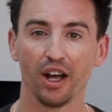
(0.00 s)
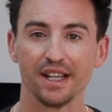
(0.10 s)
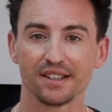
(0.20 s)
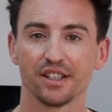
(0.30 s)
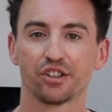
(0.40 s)

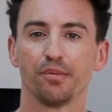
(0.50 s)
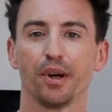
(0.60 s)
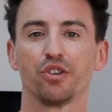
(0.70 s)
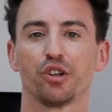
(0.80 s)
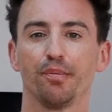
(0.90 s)
is this the
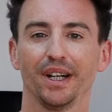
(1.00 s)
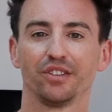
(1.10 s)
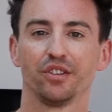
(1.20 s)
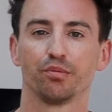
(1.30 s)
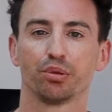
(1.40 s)
most
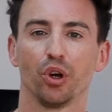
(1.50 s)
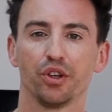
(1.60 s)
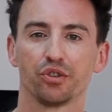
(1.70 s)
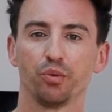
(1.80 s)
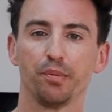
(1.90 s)
competitive
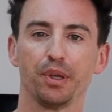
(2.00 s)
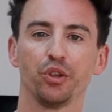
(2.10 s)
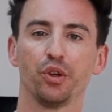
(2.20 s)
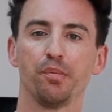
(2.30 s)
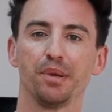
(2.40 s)
price? We've been
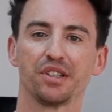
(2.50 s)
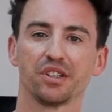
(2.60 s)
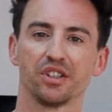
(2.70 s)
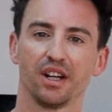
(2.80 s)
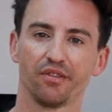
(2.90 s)
doing
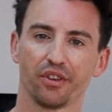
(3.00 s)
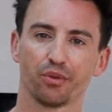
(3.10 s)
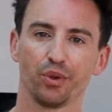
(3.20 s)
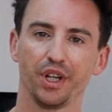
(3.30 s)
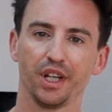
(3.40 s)
business now for
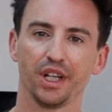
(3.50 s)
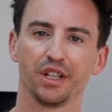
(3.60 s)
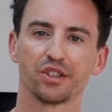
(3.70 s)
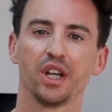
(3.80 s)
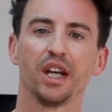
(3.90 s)
3
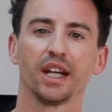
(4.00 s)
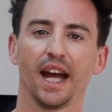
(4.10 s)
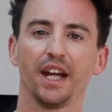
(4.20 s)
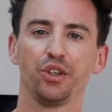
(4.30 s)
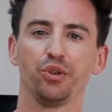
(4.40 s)
years.
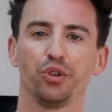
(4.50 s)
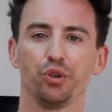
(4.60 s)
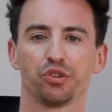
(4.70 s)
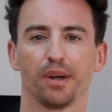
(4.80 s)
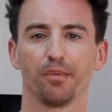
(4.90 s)
Can you
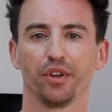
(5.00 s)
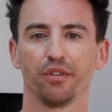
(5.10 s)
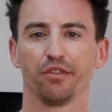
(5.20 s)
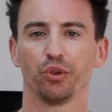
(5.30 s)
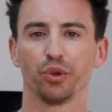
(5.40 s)
do
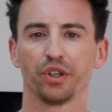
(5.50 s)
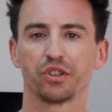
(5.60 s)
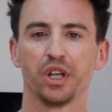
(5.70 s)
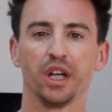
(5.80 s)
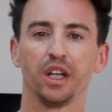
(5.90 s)
something for
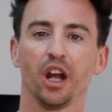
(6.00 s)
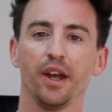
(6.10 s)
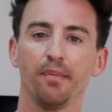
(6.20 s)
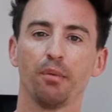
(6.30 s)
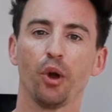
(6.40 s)
us? You know,
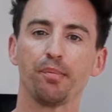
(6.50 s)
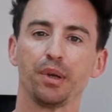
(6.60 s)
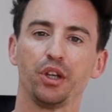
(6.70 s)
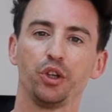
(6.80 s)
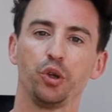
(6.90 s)
it might
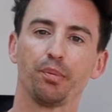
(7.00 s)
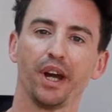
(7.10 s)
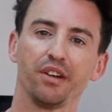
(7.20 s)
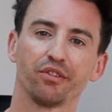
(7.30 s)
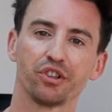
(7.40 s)
be that you
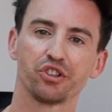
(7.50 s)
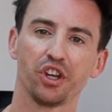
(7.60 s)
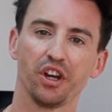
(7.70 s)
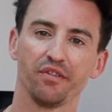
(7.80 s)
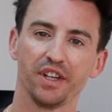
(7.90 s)
pay for a
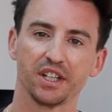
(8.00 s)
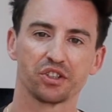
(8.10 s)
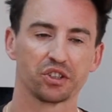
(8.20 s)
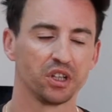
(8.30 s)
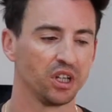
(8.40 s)

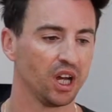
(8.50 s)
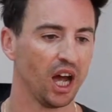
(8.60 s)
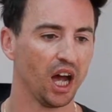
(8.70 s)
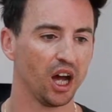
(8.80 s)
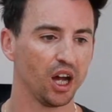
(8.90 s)
service
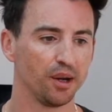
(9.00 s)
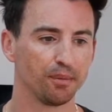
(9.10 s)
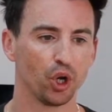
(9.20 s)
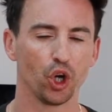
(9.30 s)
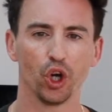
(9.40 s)

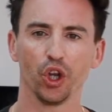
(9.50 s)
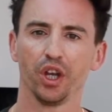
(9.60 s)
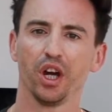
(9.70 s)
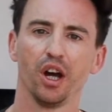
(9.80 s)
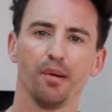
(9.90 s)

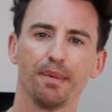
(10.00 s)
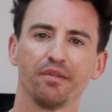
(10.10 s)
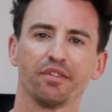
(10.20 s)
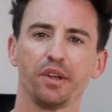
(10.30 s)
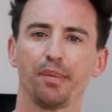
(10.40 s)
on a
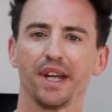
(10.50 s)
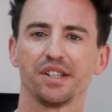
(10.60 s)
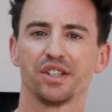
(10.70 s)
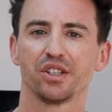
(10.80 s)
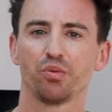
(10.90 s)
monthly
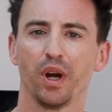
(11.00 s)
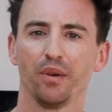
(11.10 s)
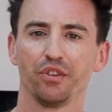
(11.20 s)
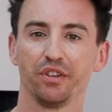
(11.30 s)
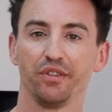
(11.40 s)
basis,
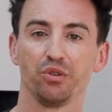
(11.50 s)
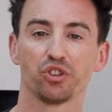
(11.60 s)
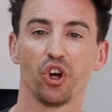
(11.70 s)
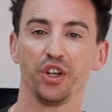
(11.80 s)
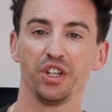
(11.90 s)
whereas if you
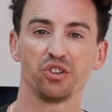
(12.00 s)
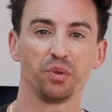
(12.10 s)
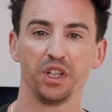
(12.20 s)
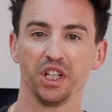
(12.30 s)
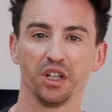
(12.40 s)
sign
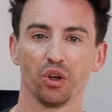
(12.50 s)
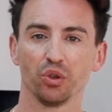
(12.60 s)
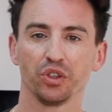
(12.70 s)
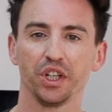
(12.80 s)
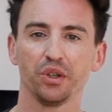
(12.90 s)
into a
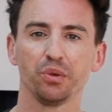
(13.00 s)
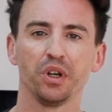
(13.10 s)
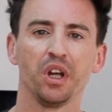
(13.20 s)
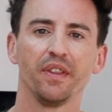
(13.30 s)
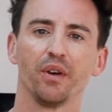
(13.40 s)
year-long deal,
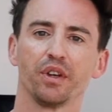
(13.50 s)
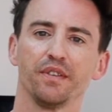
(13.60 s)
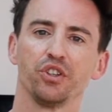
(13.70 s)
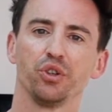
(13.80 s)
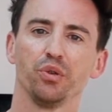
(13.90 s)
they'll give
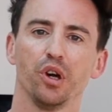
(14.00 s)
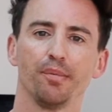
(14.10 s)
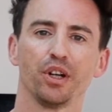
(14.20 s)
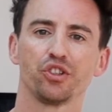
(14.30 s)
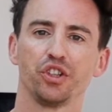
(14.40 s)
it to you at a
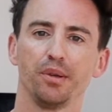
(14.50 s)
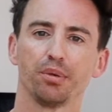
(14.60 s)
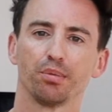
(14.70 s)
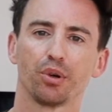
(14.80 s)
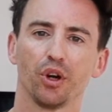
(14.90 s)
much
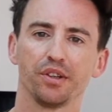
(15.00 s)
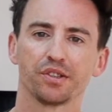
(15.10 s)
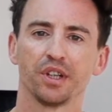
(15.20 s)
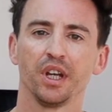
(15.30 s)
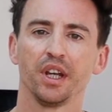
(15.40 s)
cheaper
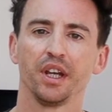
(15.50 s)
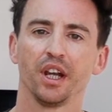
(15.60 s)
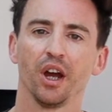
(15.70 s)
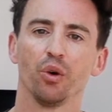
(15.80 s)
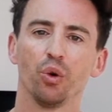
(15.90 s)
price. You
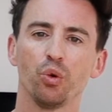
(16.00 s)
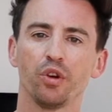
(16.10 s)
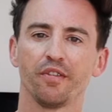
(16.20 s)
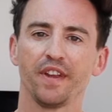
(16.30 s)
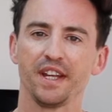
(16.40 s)
know, all
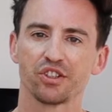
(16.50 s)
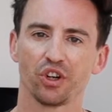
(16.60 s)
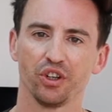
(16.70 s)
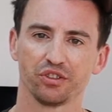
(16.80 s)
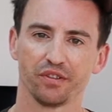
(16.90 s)
of these
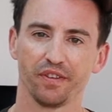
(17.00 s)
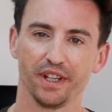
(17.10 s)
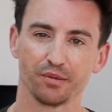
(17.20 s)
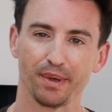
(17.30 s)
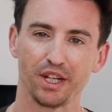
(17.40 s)
kinds of
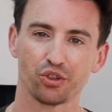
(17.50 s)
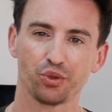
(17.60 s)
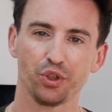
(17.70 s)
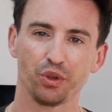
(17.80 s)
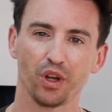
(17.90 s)
things. Make
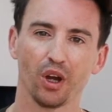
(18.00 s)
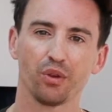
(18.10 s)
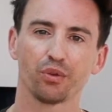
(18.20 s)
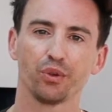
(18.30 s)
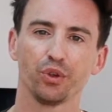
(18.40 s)
sure you go
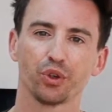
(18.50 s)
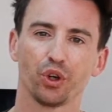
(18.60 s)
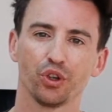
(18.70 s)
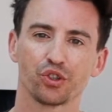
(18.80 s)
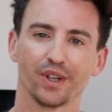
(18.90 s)
through your
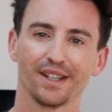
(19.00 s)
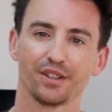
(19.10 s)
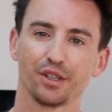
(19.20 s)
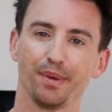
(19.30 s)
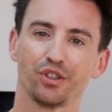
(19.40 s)
contracts,
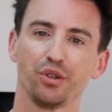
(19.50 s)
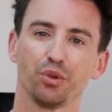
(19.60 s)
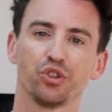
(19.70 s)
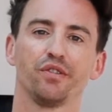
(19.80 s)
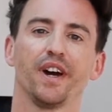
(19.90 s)
especially
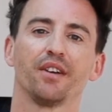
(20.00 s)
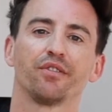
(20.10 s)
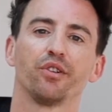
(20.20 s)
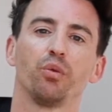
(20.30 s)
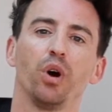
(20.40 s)
ones you've had
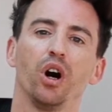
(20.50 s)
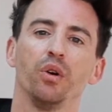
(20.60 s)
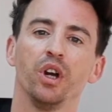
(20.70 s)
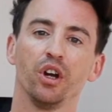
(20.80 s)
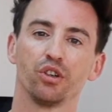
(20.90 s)
for a
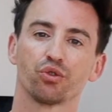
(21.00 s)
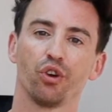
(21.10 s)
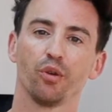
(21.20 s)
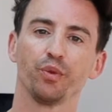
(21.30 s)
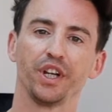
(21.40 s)
while, and
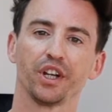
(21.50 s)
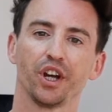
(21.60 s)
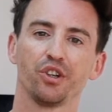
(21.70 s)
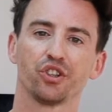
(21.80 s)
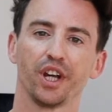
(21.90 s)
try and
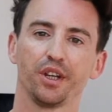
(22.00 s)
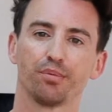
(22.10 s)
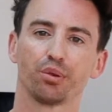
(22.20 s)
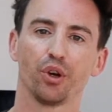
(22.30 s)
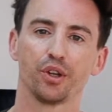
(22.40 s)
renegotiate the
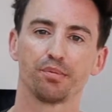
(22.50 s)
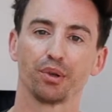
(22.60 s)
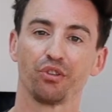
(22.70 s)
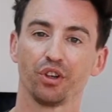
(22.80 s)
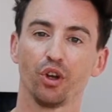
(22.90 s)
price.
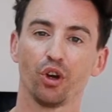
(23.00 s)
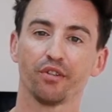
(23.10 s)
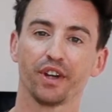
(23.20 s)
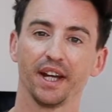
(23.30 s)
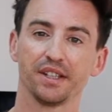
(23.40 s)
Because in a lot
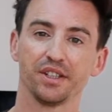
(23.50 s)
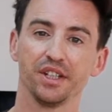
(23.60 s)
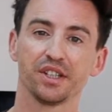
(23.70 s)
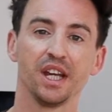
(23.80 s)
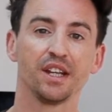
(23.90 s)
of
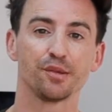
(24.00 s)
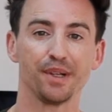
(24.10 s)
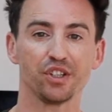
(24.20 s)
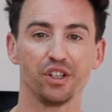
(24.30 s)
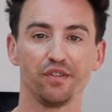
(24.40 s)
cases,
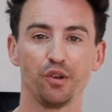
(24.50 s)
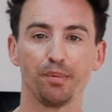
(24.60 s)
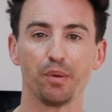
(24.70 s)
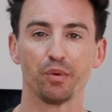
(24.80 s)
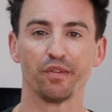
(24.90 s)
especially if you've
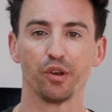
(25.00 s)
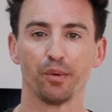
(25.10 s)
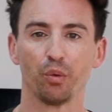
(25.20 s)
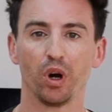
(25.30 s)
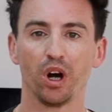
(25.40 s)
been with them
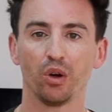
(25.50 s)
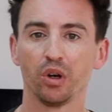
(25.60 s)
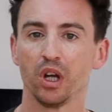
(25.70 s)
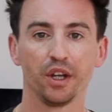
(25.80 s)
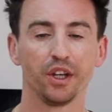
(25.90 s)
a
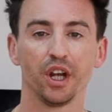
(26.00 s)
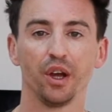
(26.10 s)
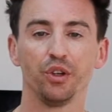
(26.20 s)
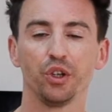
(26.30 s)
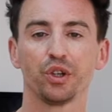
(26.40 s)
while, you know,
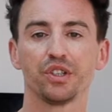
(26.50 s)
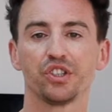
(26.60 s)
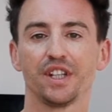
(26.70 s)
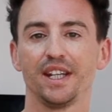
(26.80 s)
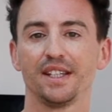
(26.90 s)
you can
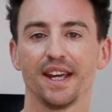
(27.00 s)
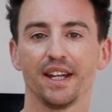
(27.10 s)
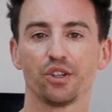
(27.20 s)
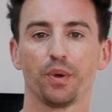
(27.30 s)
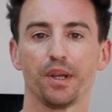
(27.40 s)
see
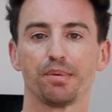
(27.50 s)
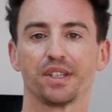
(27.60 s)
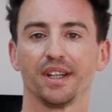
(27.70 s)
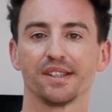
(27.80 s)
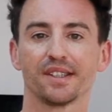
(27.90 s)

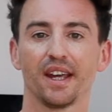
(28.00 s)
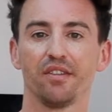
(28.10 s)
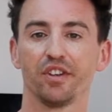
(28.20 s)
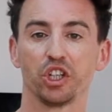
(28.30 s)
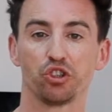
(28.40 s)
10-20%
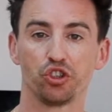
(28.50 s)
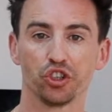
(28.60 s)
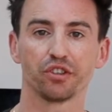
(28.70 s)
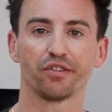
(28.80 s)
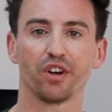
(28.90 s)
savings
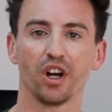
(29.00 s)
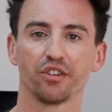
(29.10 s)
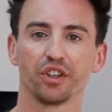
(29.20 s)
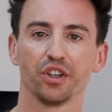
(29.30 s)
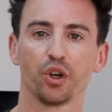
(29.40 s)
just for
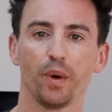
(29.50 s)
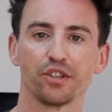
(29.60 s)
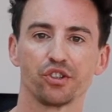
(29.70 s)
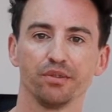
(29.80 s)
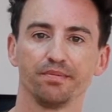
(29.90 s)
asking the
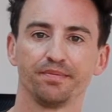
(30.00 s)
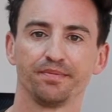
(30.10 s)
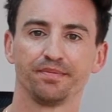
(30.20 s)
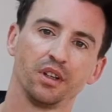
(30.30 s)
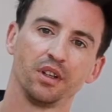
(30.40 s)
question.
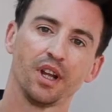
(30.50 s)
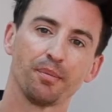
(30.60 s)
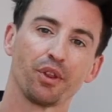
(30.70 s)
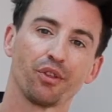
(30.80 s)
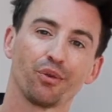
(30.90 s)

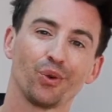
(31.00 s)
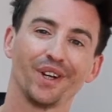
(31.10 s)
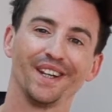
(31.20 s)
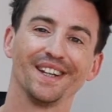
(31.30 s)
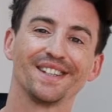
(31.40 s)
Number
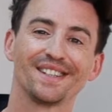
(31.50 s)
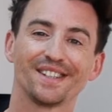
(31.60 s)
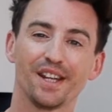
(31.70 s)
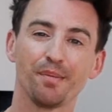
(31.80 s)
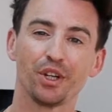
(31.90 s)
three,
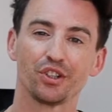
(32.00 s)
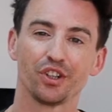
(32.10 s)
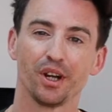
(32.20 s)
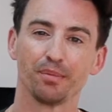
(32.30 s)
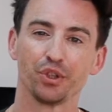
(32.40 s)
similar
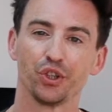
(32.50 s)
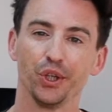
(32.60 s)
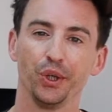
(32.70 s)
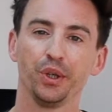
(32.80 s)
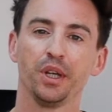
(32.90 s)
to number
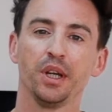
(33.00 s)
two,